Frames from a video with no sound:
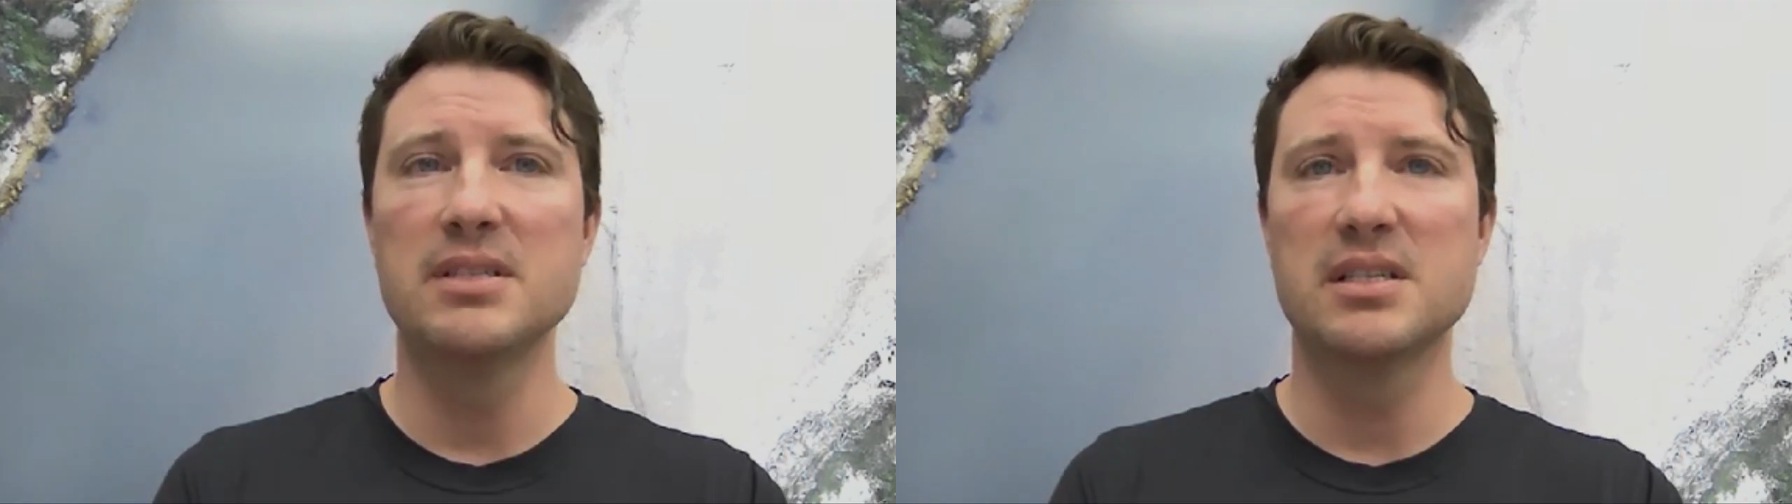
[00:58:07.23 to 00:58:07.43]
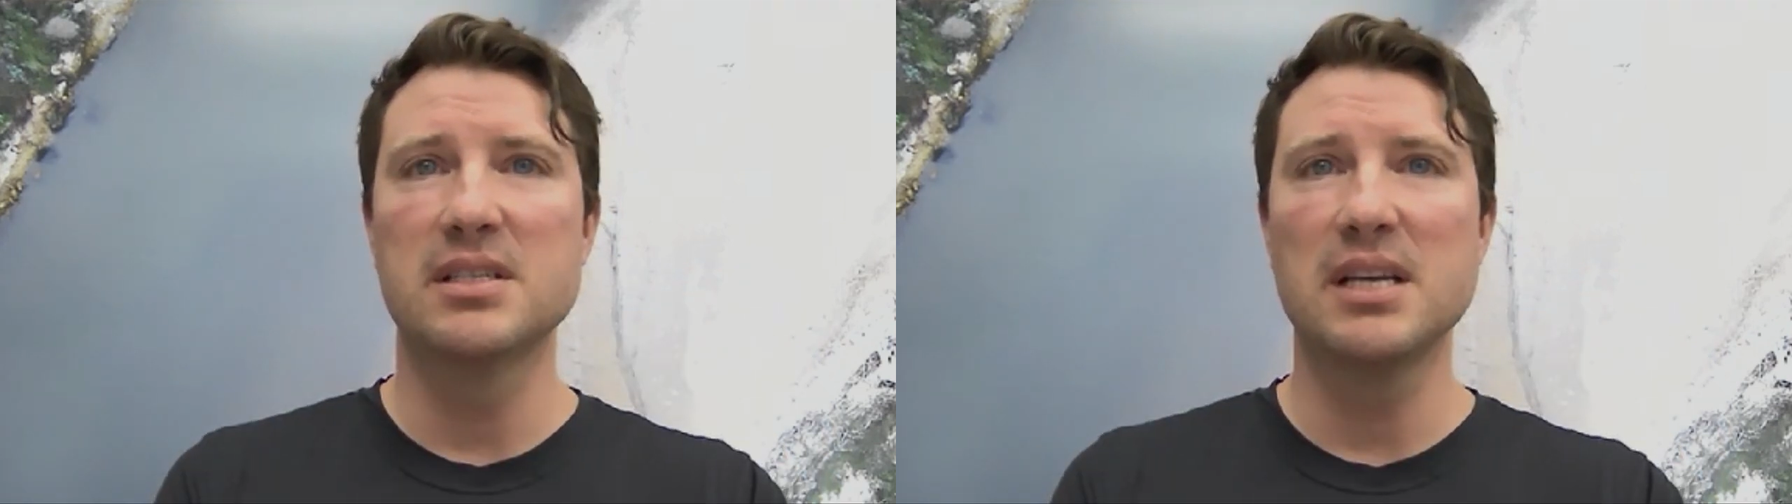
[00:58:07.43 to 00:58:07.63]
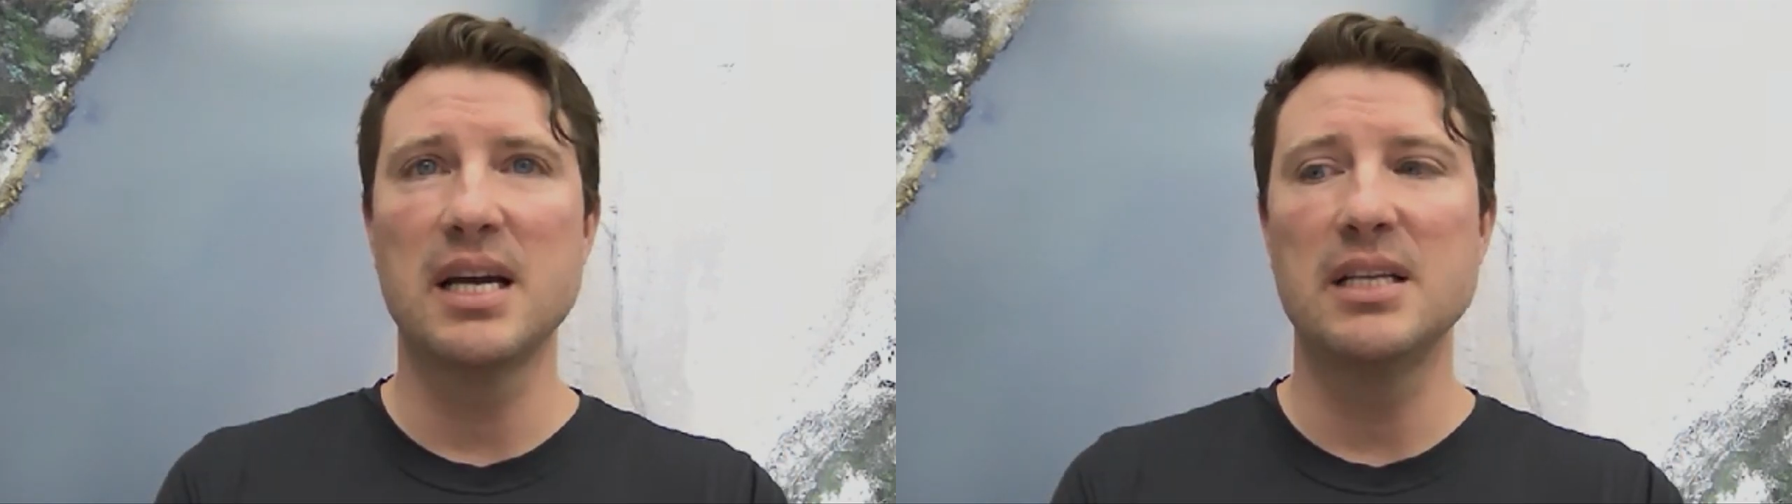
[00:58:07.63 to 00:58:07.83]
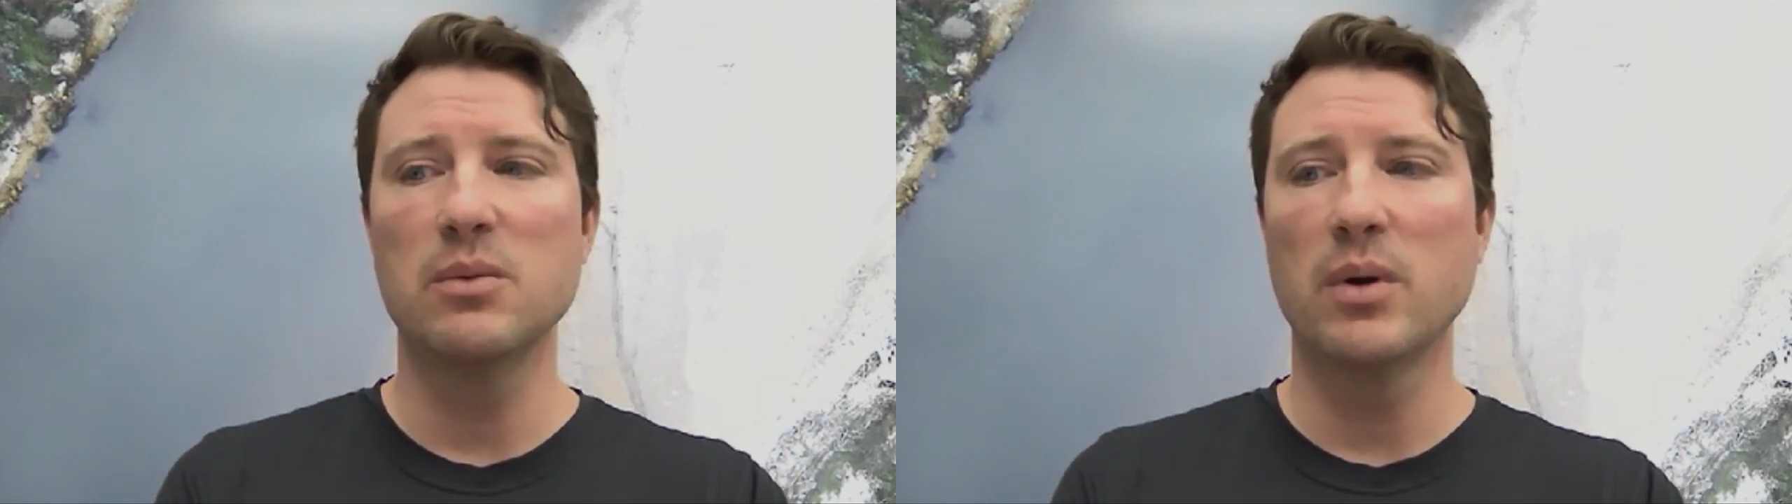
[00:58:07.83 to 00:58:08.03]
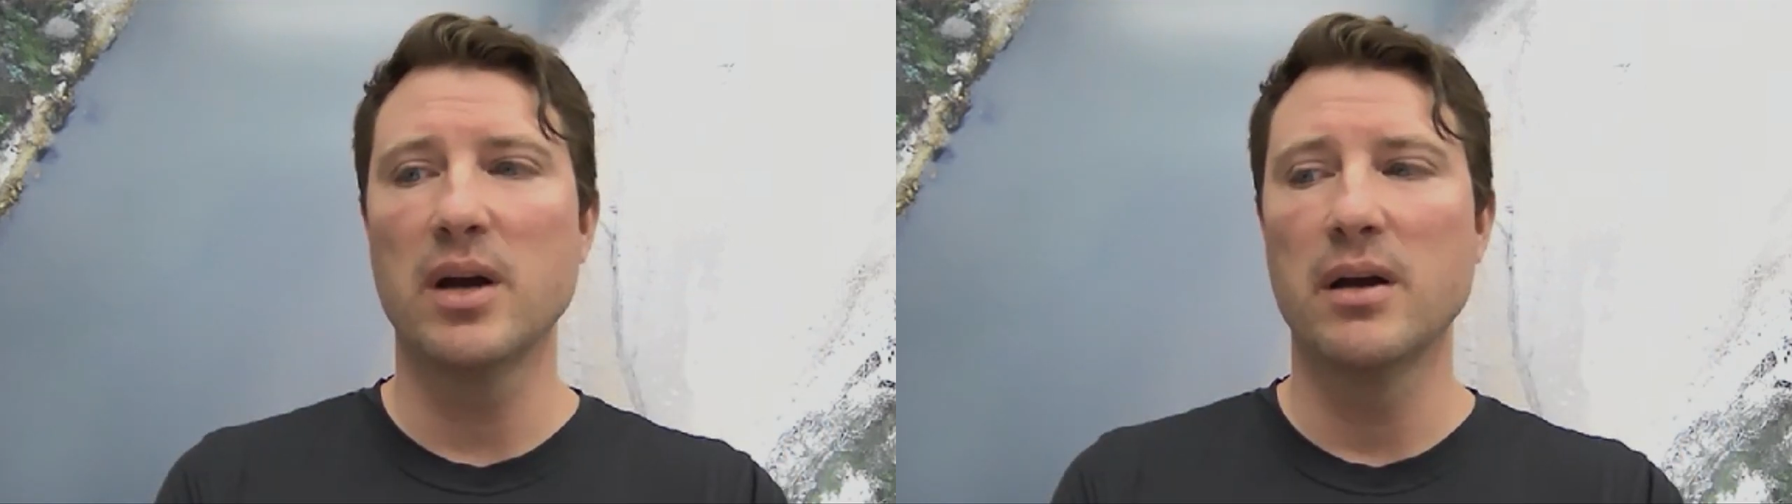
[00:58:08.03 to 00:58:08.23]
as a
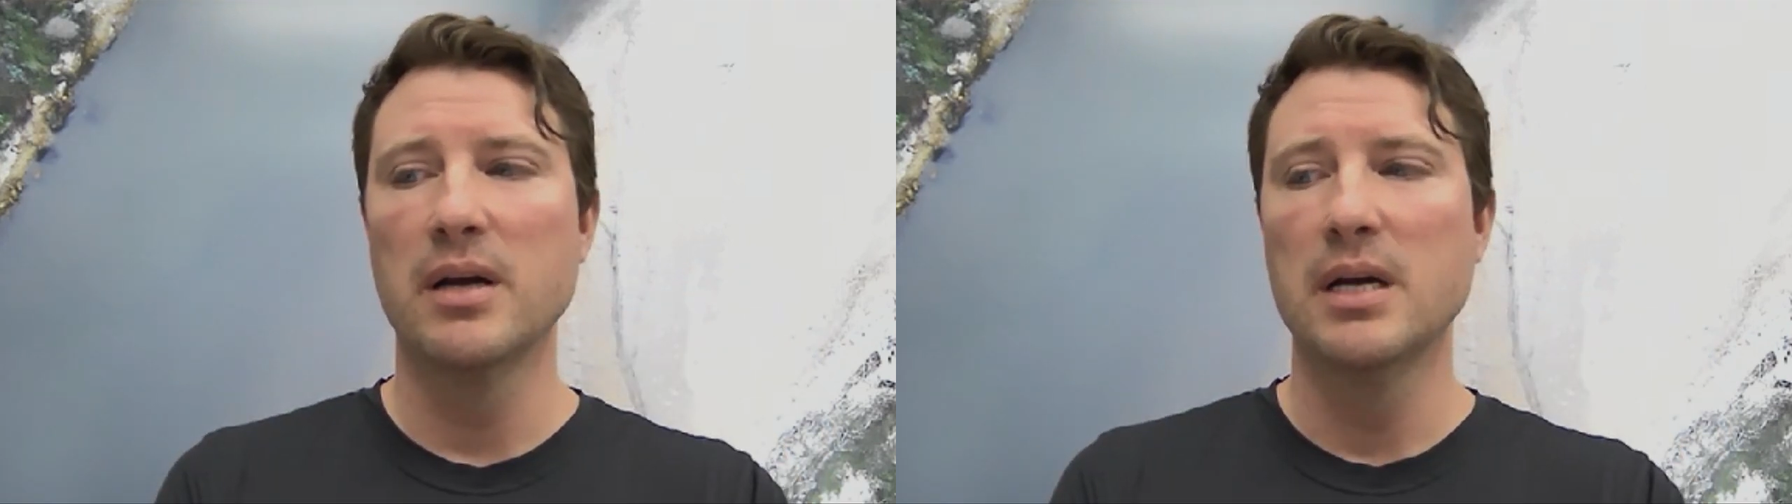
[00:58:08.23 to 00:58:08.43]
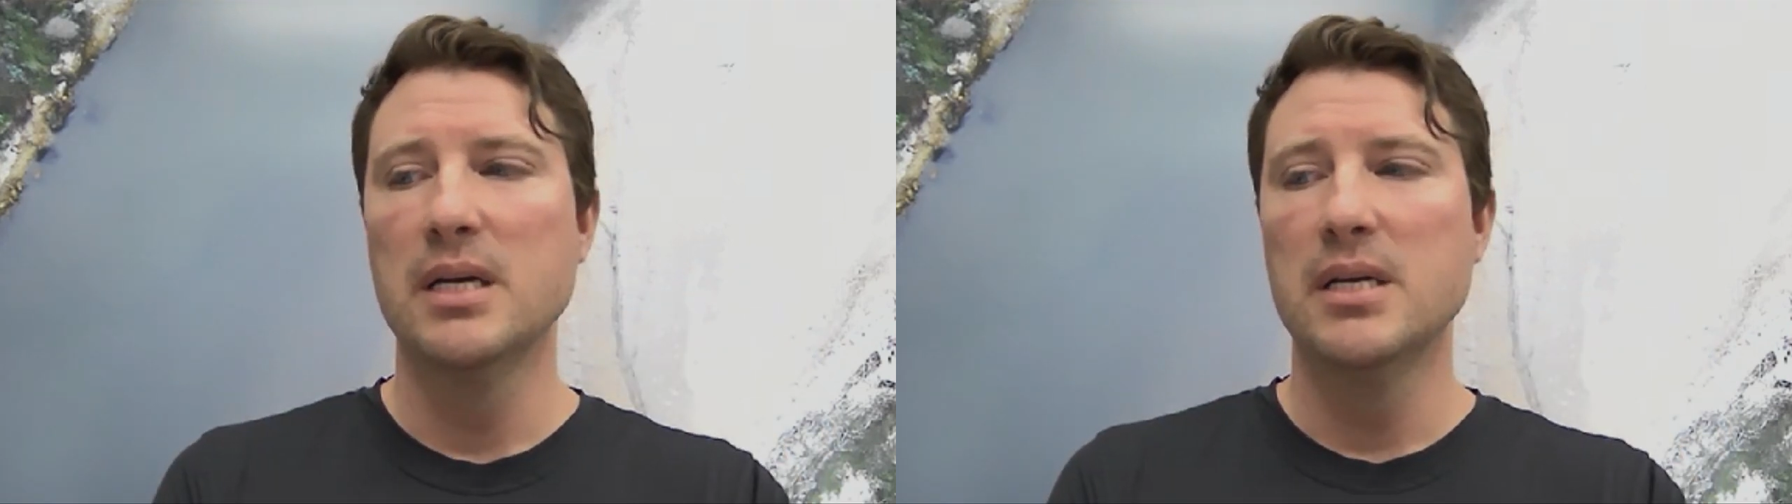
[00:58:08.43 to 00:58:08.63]
society where